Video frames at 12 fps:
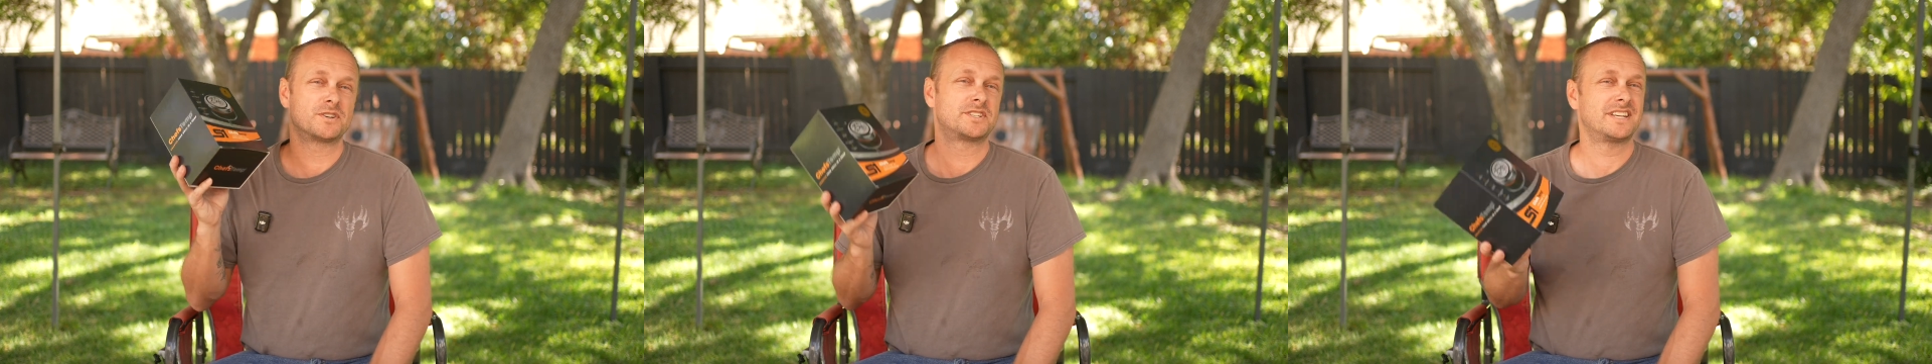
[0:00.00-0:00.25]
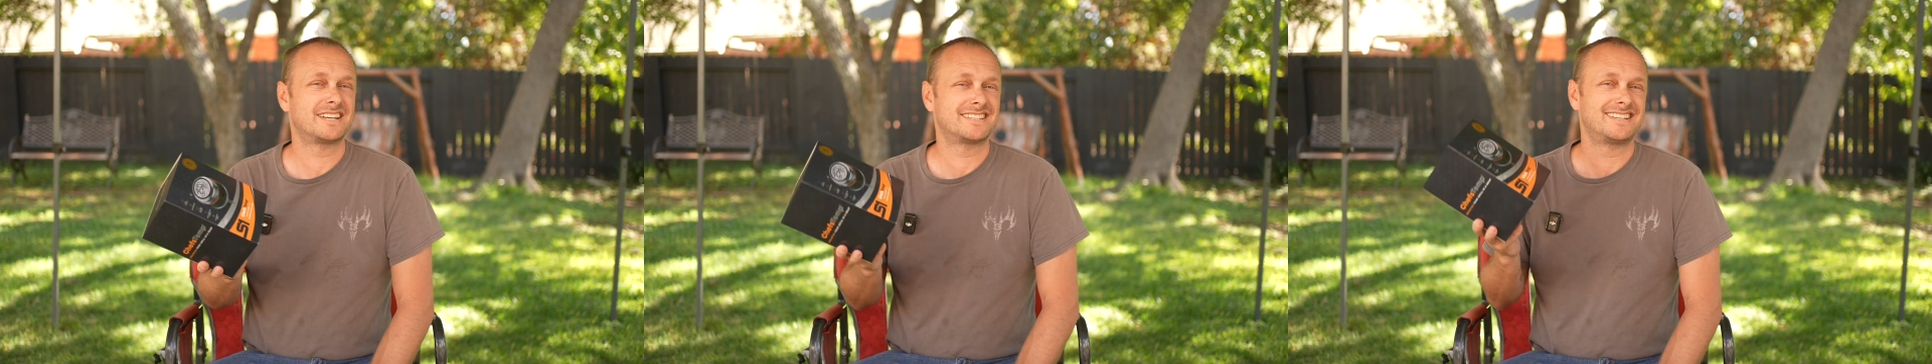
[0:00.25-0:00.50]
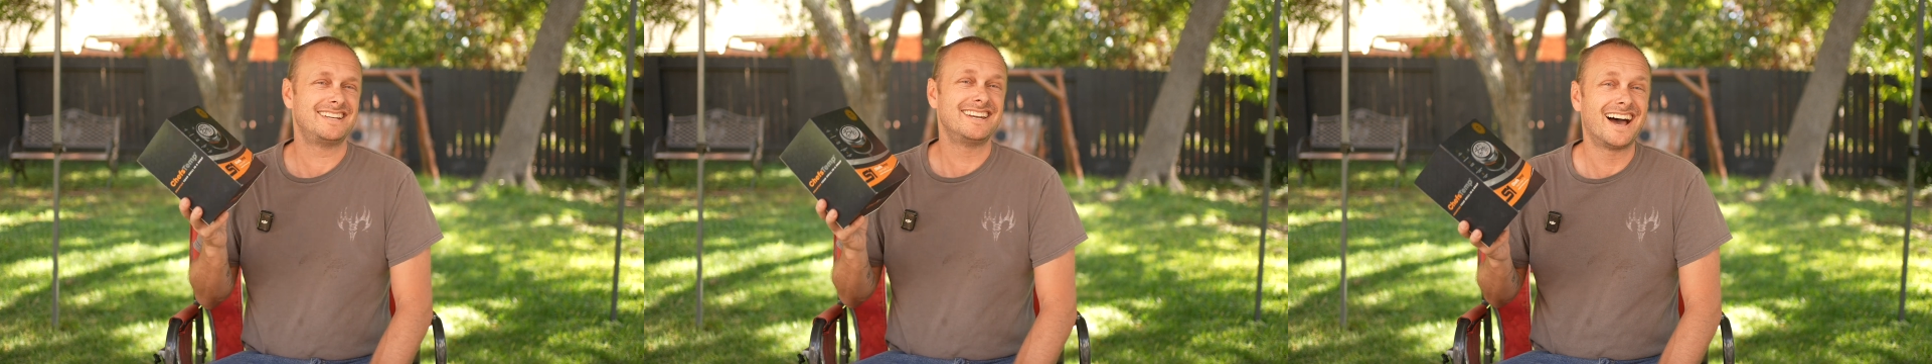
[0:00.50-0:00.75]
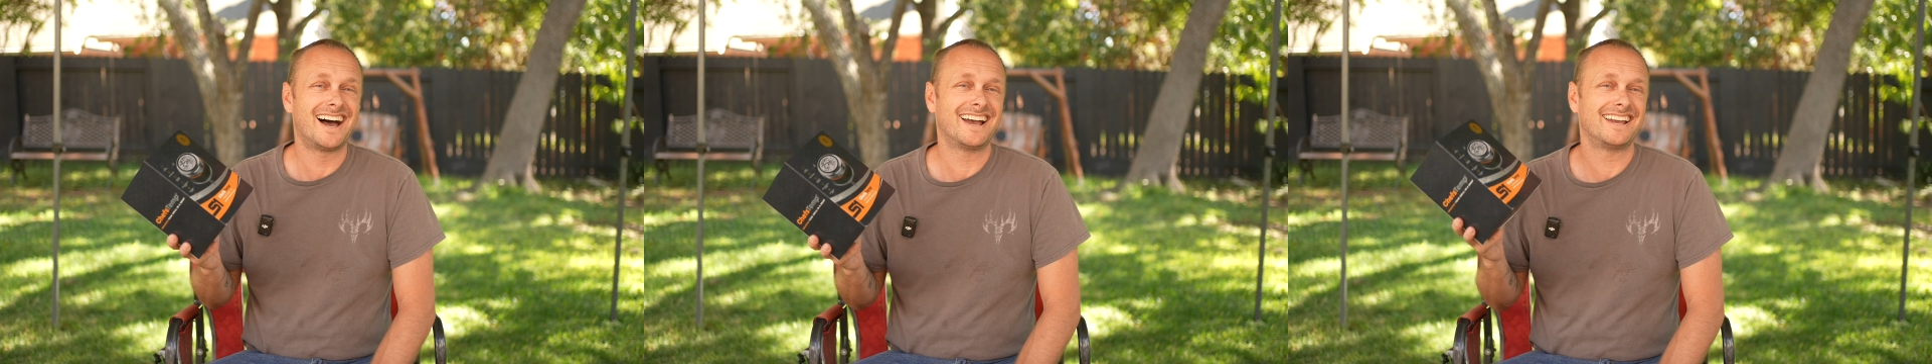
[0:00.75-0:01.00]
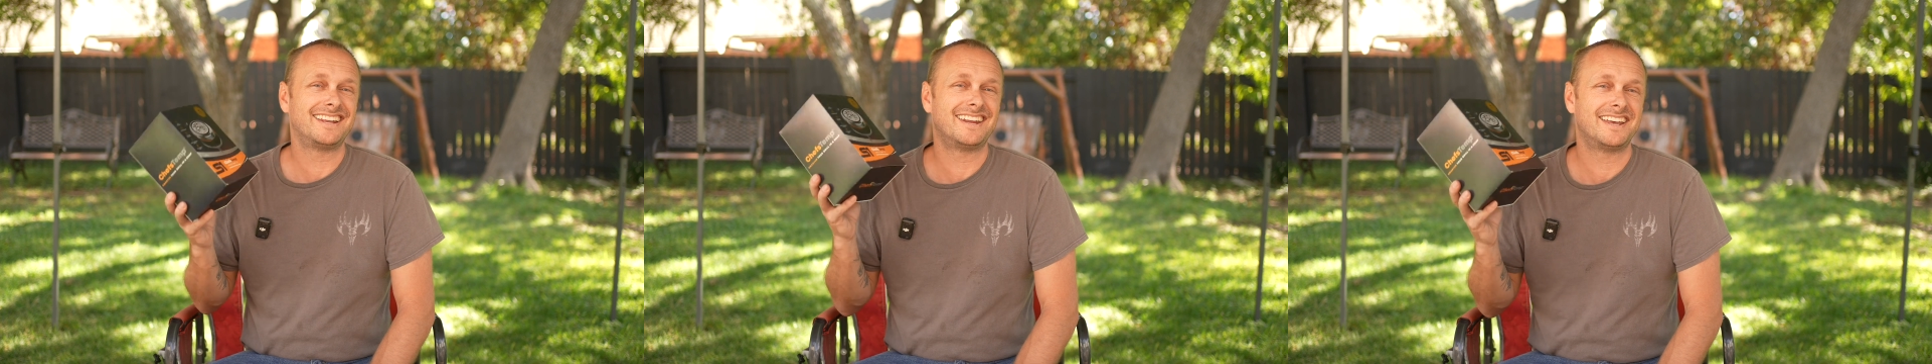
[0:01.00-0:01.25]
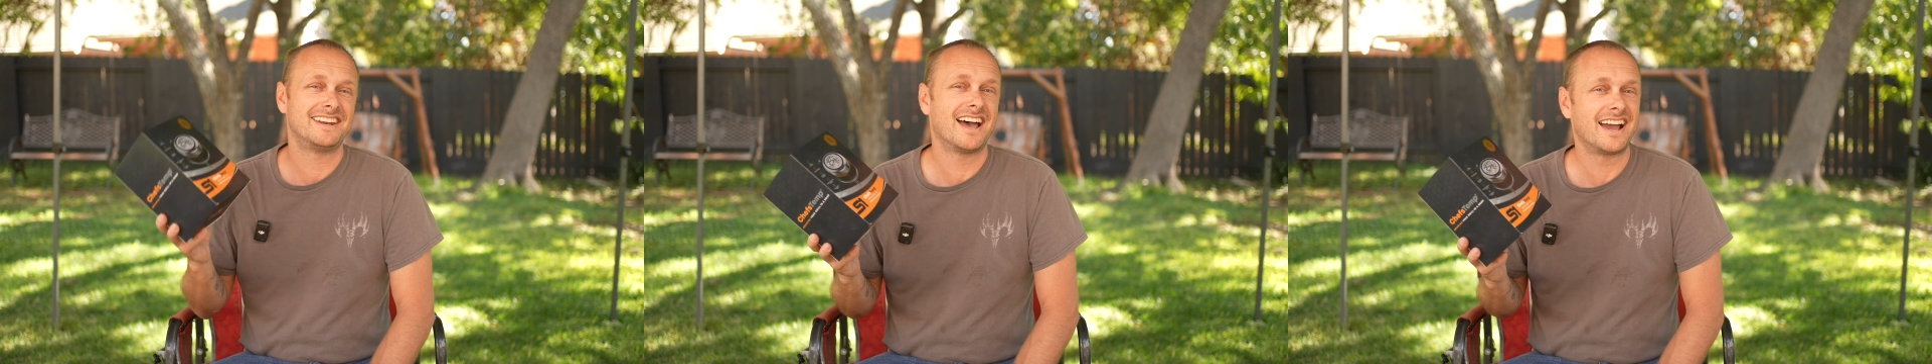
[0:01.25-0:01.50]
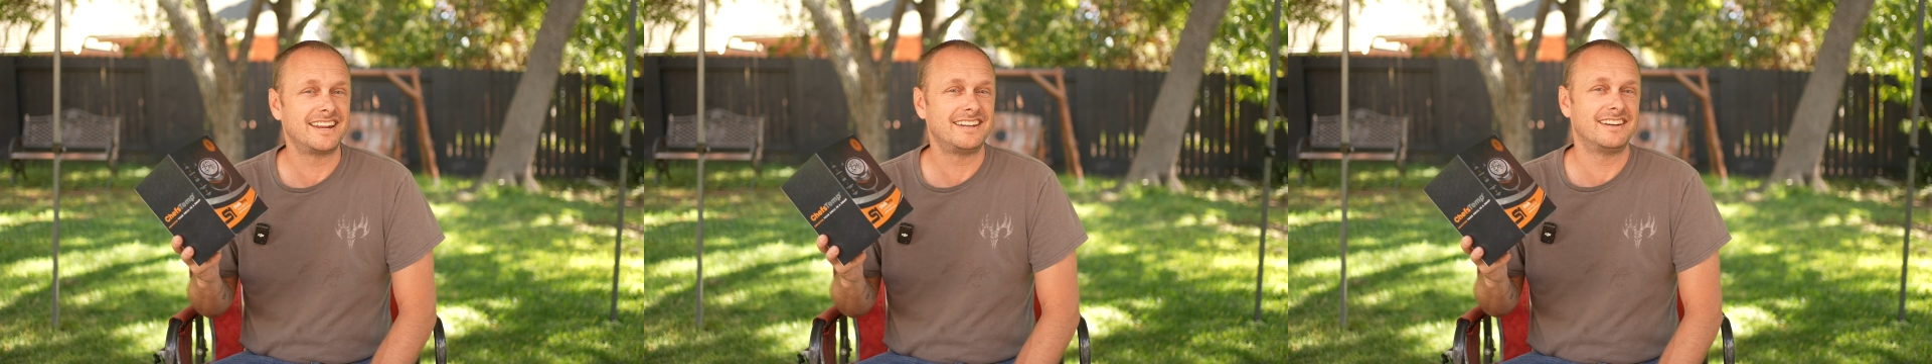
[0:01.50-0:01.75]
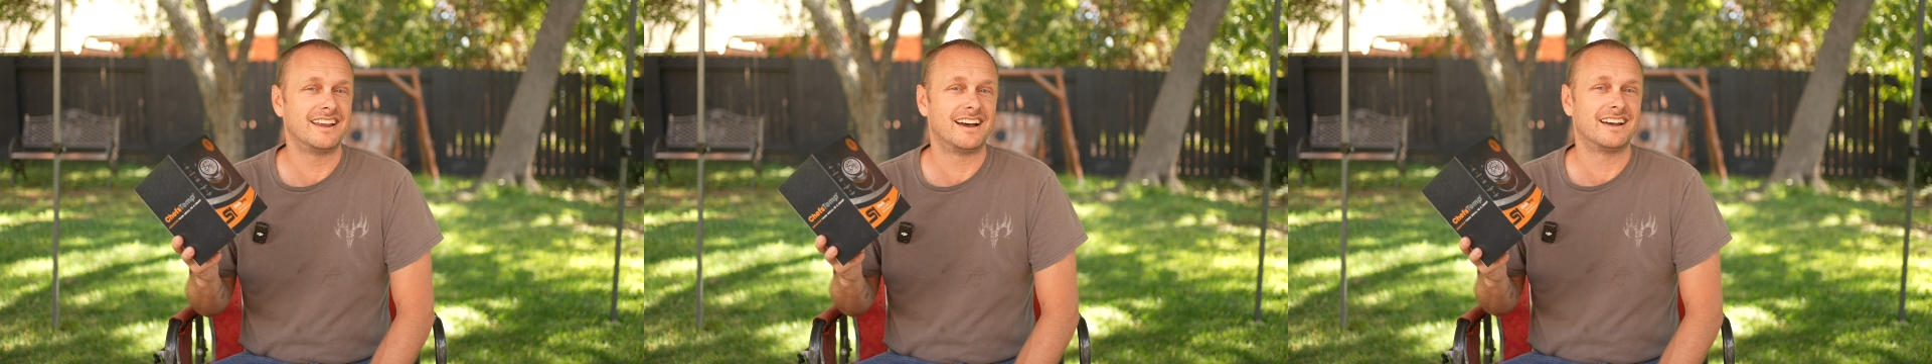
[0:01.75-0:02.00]

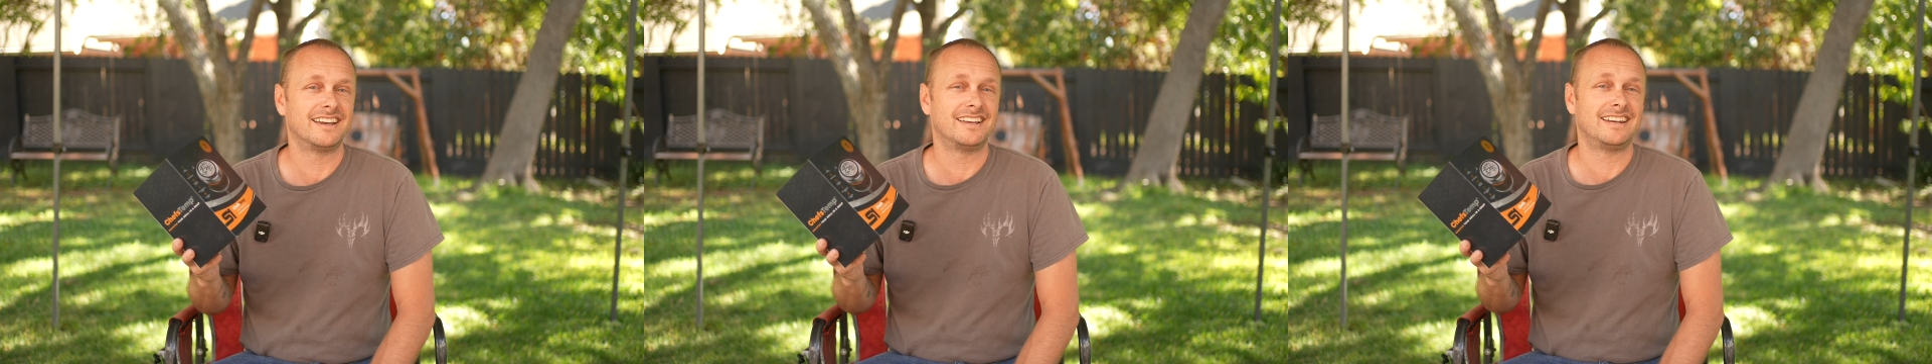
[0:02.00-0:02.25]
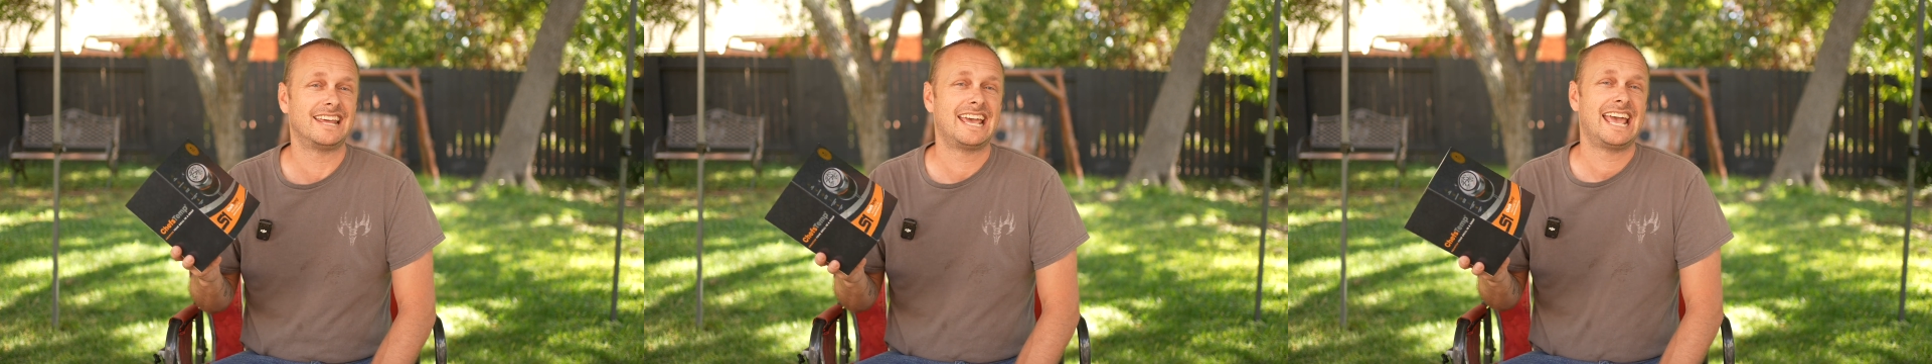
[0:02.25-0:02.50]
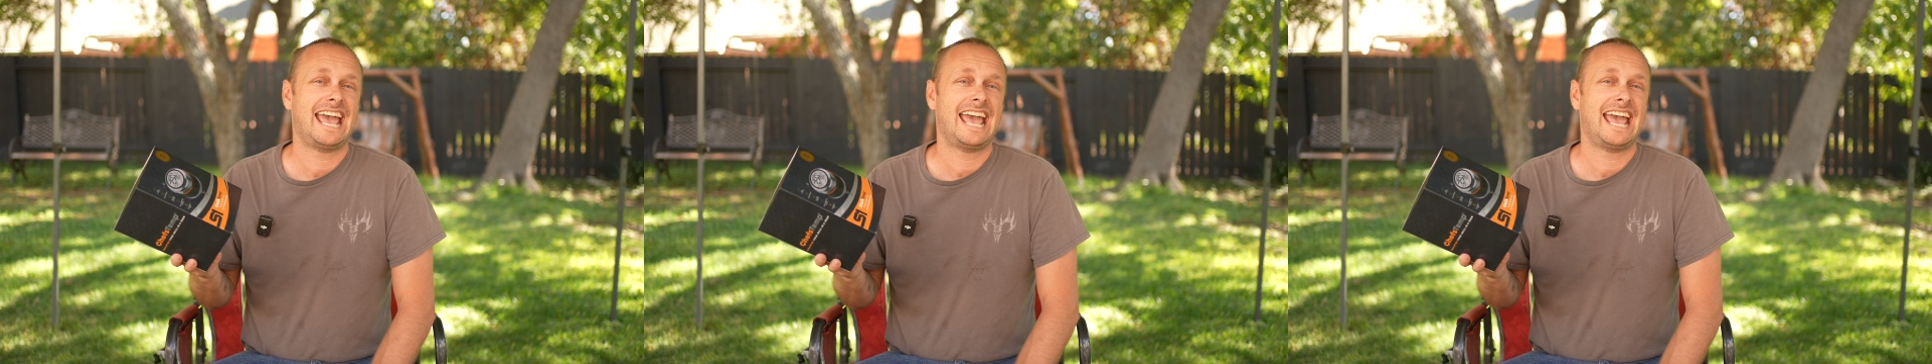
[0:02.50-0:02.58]
$69.99,